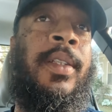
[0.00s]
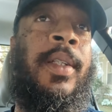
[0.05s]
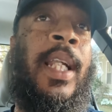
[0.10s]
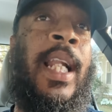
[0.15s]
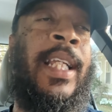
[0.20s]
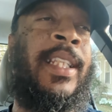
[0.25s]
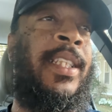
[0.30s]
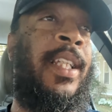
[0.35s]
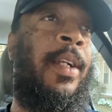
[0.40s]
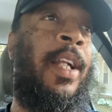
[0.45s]

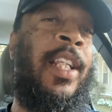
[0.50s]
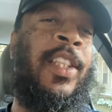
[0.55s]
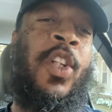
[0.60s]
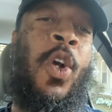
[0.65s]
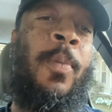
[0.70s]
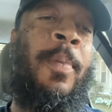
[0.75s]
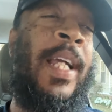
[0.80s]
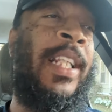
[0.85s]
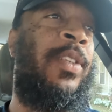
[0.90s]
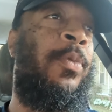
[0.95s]
Like I said, let's
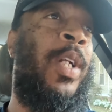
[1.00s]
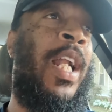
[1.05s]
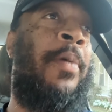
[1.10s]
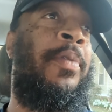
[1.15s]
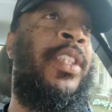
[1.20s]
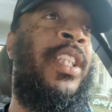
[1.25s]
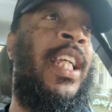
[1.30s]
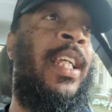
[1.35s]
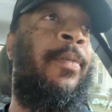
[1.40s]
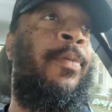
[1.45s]
go back to what I
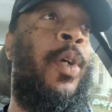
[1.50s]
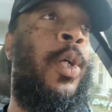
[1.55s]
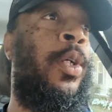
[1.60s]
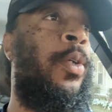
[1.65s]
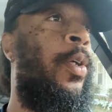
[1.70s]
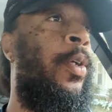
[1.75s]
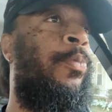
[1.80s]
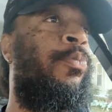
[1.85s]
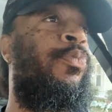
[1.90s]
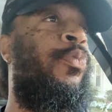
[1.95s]
was saying
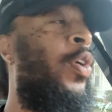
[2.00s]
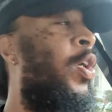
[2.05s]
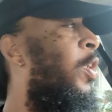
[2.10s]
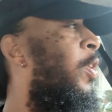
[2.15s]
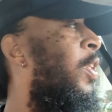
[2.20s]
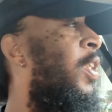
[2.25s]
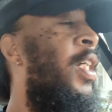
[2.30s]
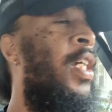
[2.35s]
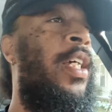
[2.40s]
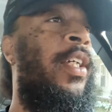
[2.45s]
fur uh,
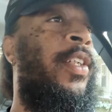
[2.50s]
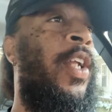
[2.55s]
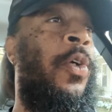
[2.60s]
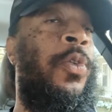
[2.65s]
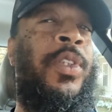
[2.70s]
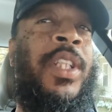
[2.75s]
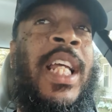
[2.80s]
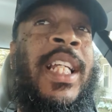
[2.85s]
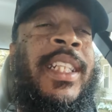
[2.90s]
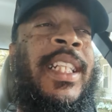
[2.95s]
further.
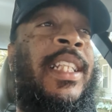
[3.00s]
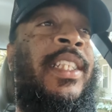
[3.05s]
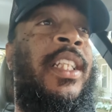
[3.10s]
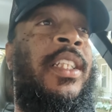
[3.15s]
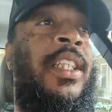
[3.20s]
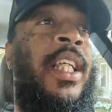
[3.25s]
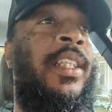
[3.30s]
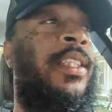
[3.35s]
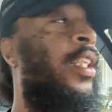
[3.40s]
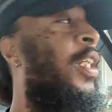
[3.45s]
Don't think that
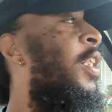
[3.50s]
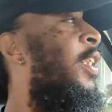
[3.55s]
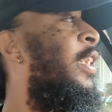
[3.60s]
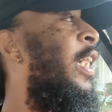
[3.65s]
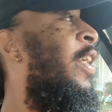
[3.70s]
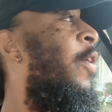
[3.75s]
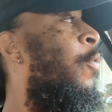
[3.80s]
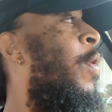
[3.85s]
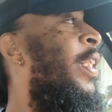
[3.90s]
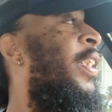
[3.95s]
you're just
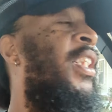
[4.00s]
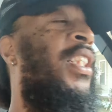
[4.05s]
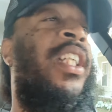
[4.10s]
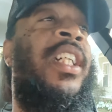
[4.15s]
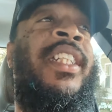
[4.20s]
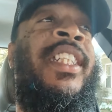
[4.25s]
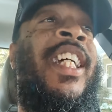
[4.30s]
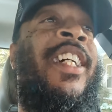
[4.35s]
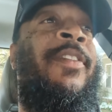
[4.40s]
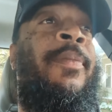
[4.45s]
going to wait to
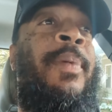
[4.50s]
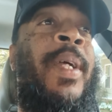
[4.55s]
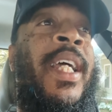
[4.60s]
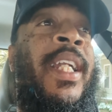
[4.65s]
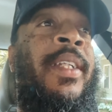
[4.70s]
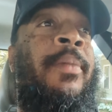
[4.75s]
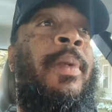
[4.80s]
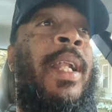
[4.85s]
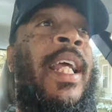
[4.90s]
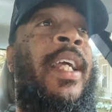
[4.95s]
your
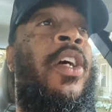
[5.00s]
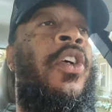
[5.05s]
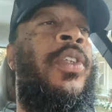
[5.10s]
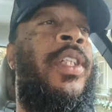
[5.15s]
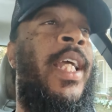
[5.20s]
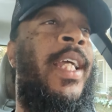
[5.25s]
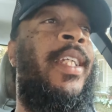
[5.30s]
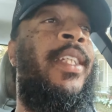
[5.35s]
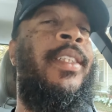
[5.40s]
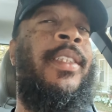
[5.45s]
deathbed and be like,
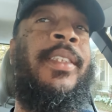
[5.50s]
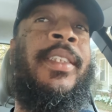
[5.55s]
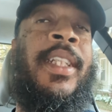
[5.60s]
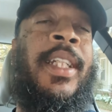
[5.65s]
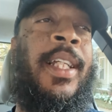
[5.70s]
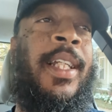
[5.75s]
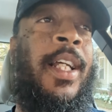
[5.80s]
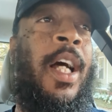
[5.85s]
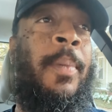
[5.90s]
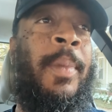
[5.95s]
okay,
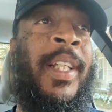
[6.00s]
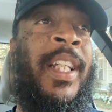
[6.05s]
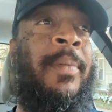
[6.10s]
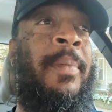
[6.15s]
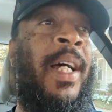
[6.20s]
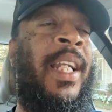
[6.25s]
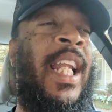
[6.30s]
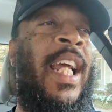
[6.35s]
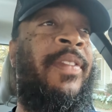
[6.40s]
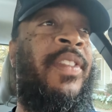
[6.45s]
I'm going to
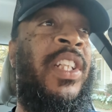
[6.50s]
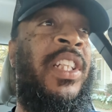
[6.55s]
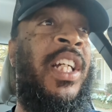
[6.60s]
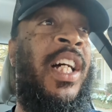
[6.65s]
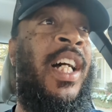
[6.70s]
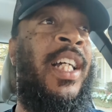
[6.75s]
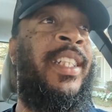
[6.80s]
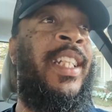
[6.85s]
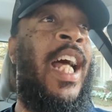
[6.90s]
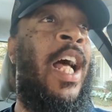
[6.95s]
give my life to
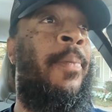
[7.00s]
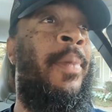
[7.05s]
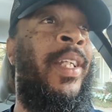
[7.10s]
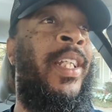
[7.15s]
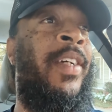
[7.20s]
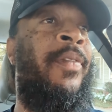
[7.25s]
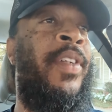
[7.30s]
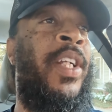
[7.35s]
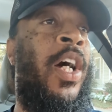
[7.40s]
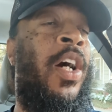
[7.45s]
God now. I've
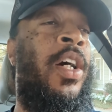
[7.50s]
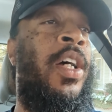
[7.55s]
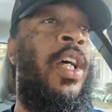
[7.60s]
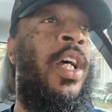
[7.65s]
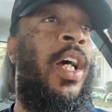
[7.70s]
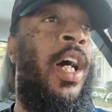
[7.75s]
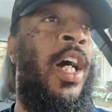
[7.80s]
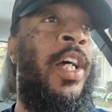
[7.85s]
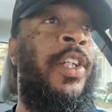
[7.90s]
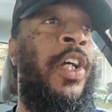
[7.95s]
been living a
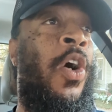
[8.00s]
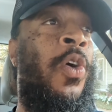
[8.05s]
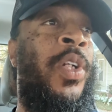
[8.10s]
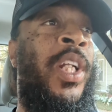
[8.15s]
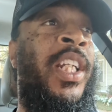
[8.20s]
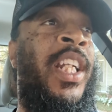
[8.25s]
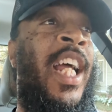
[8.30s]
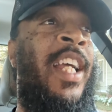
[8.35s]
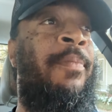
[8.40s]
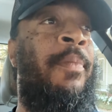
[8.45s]

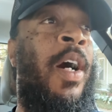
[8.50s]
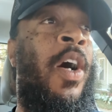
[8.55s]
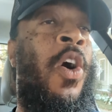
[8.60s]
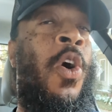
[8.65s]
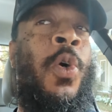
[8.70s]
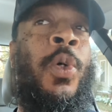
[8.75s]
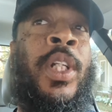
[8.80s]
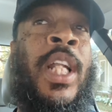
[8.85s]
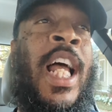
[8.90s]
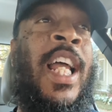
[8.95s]
unholy life my
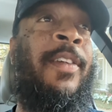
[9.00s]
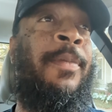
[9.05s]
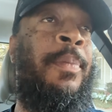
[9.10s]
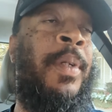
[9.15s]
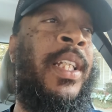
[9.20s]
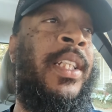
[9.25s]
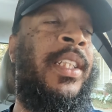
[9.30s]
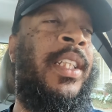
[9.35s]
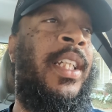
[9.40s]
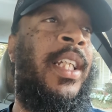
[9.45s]
whole life,
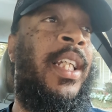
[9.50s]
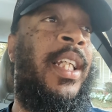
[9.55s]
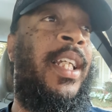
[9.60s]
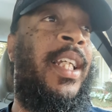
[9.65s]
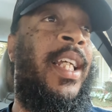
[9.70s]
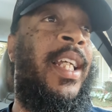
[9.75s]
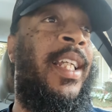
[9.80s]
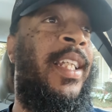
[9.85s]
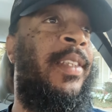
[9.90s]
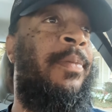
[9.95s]
but
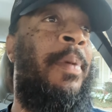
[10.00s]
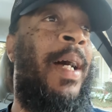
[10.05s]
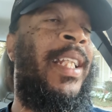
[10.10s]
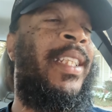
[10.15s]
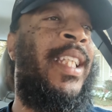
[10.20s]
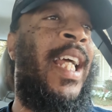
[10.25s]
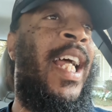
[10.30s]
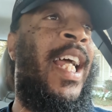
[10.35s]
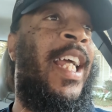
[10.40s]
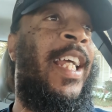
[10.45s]
it's
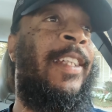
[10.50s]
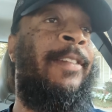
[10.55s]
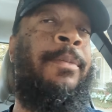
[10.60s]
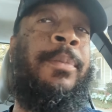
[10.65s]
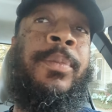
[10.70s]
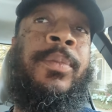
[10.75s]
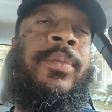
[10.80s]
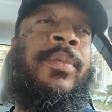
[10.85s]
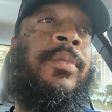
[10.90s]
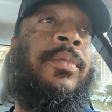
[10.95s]
about
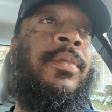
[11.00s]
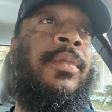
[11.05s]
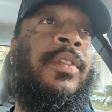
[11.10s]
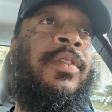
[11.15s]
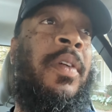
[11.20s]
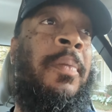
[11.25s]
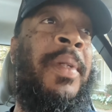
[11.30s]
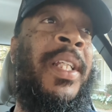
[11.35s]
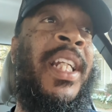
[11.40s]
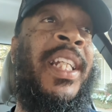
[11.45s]
time
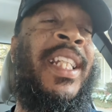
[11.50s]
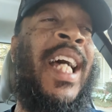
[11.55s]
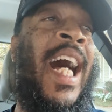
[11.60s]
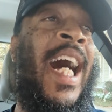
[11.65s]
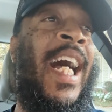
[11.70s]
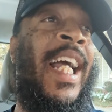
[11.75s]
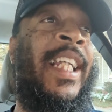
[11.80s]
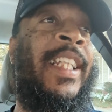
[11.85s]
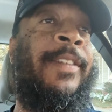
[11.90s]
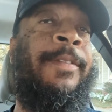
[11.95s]
for me to
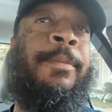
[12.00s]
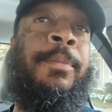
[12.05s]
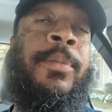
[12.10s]
die.